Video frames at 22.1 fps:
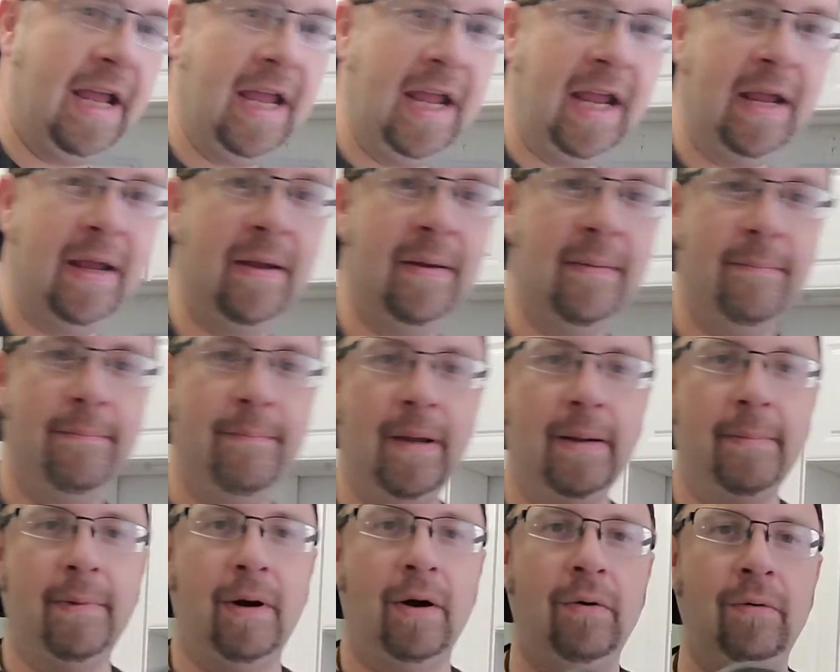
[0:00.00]
a
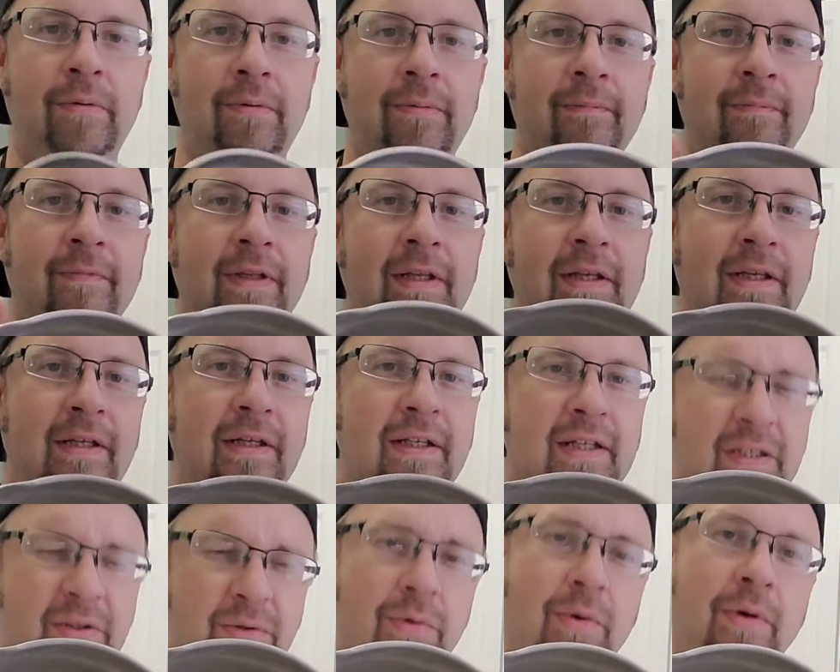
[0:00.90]
big bowl.
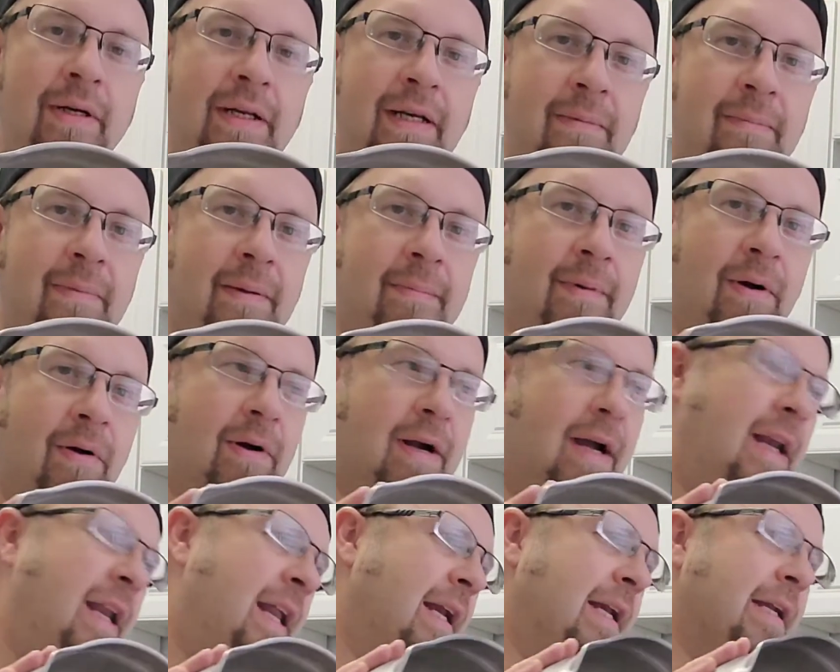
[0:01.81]
We're going to need a big bowl.
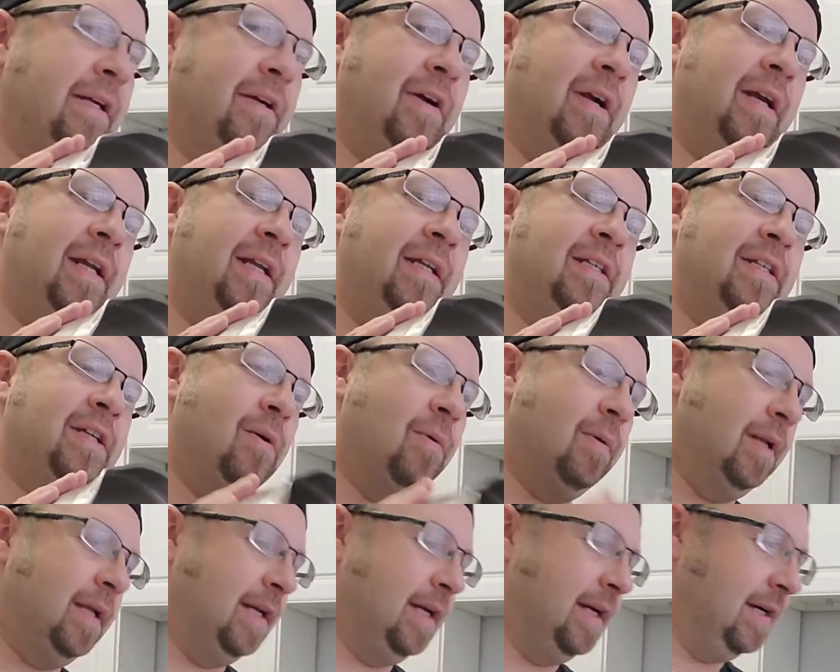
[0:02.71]
Got a lot of ingredients
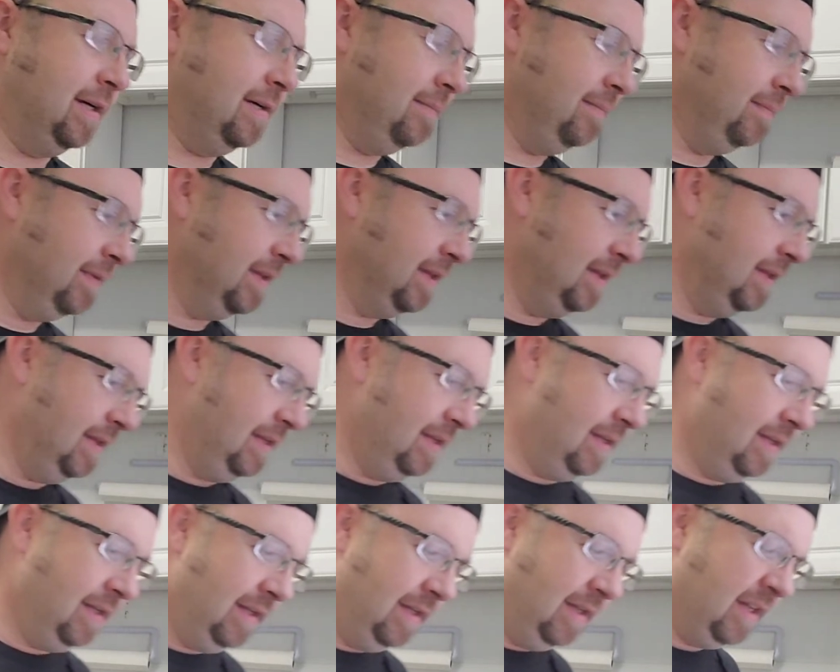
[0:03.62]
going in here.
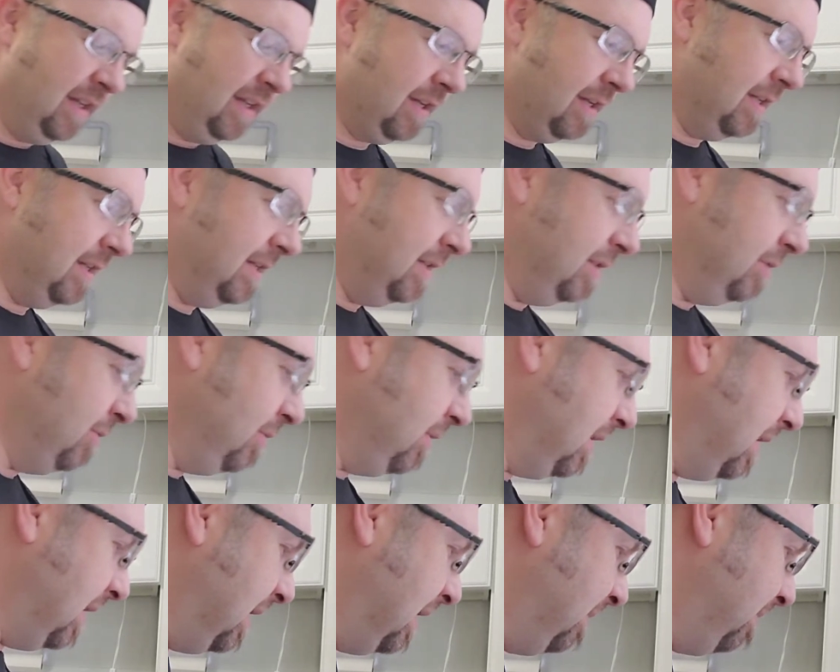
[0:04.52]
Going to do
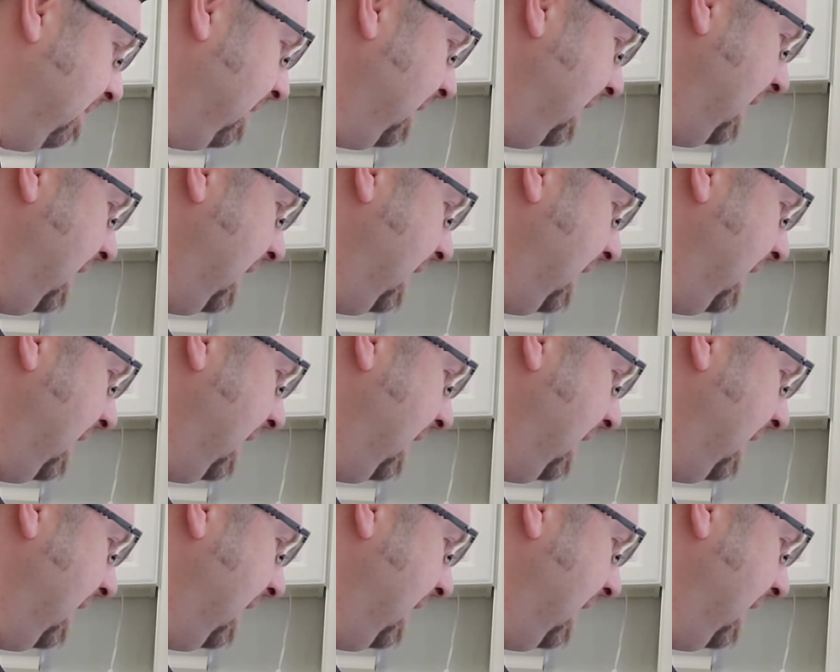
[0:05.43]
a